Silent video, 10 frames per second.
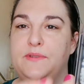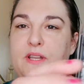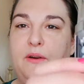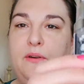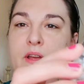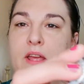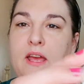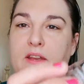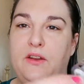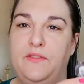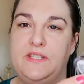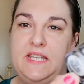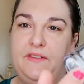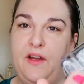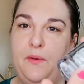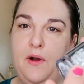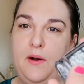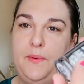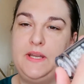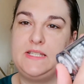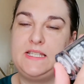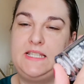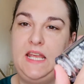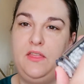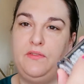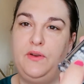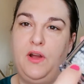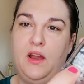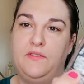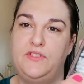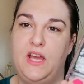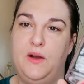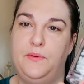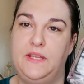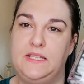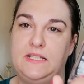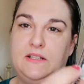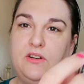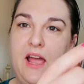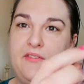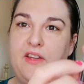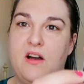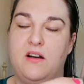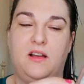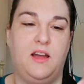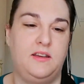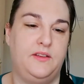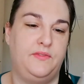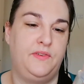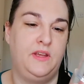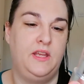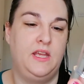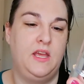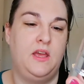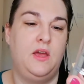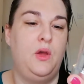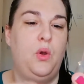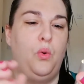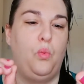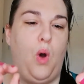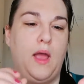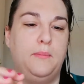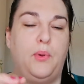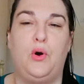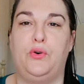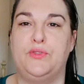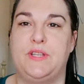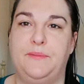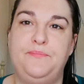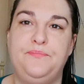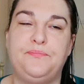So I don't even see very well, but it's a see-through kind of gel with these little caviar kind of white balls in.